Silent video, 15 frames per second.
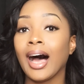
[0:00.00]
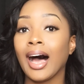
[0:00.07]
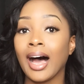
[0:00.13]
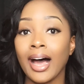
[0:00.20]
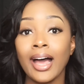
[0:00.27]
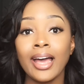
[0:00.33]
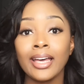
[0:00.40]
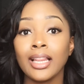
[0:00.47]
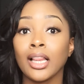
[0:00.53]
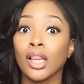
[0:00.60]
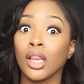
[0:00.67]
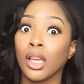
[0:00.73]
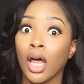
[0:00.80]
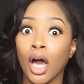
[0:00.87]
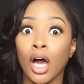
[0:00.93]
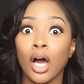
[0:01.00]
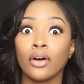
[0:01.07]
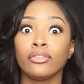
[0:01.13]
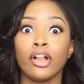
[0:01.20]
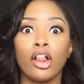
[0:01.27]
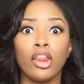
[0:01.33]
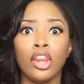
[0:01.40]
I
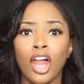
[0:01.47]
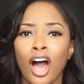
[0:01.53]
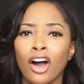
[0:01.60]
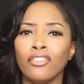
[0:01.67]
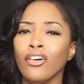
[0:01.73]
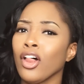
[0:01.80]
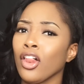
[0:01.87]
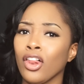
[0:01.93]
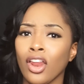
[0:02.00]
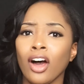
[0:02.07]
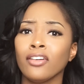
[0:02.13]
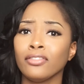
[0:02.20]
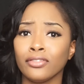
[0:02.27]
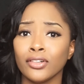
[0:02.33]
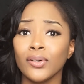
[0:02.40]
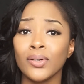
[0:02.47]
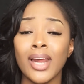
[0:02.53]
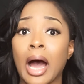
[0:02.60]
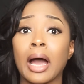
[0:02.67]
love love food.